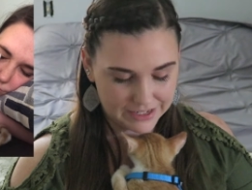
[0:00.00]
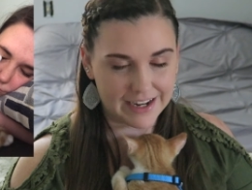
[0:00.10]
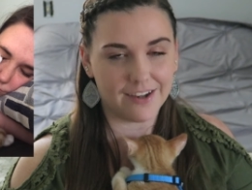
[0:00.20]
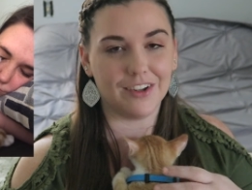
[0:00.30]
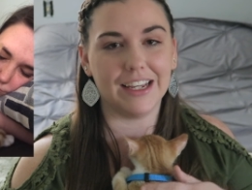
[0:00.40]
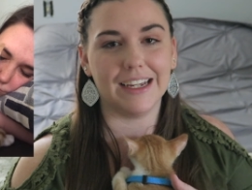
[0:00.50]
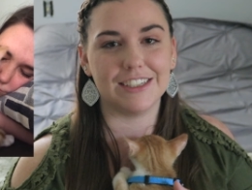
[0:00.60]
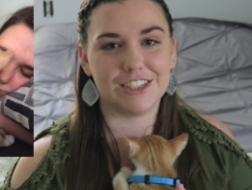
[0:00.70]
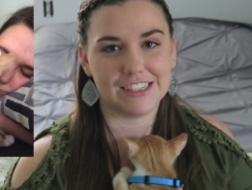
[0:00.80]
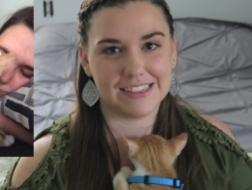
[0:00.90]
but now he
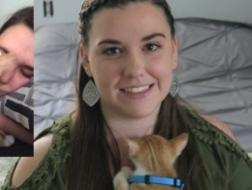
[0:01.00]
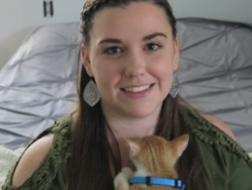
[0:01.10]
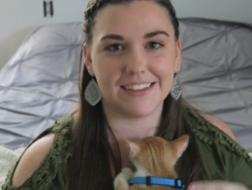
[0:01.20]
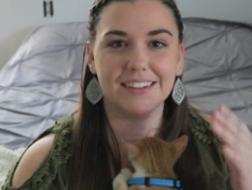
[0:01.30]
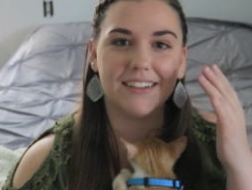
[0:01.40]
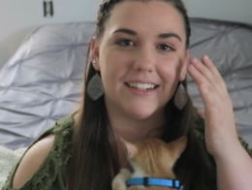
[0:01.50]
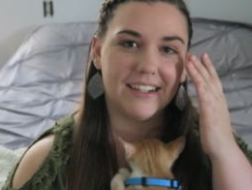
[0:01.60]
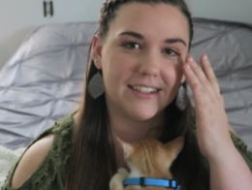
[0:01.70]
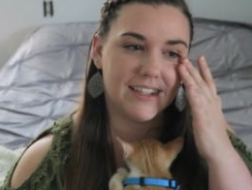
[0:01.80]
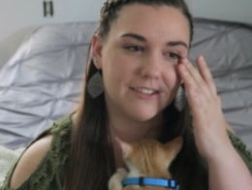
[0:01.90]
has just
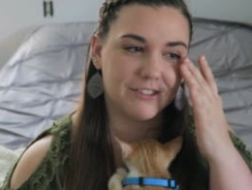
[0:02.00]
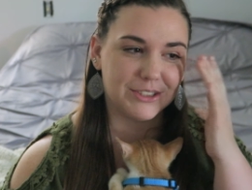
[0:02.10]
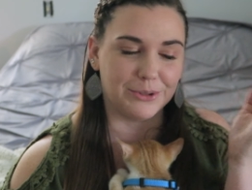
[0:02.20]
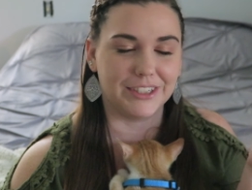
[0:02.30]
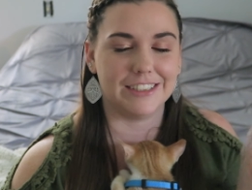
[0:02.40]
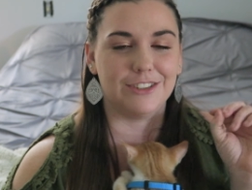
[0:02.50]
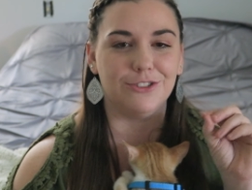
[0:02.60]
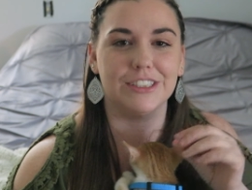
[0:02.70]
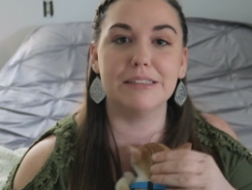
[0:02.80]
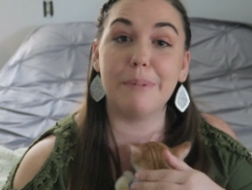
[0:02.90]
resorted to
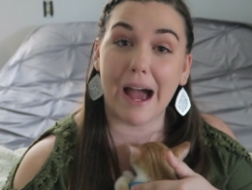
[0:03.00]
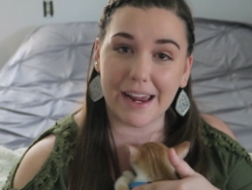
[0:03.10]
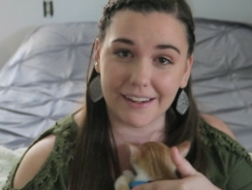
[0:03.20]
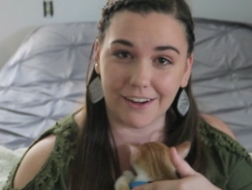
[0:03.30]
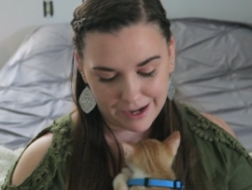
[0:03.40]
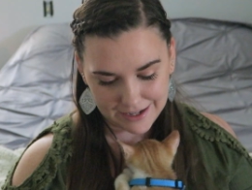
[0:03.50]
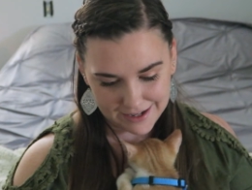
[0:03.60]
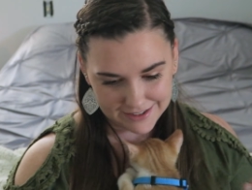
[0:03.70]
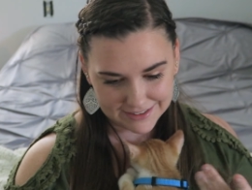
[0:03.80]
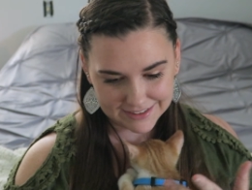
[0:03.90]
just patting my
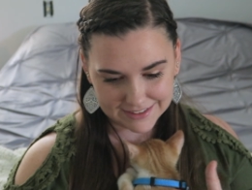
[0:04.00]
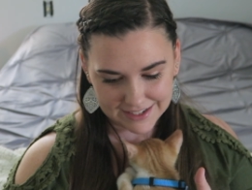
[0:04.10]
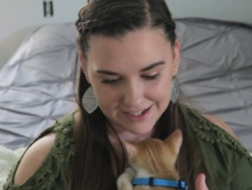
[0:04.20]
eyes.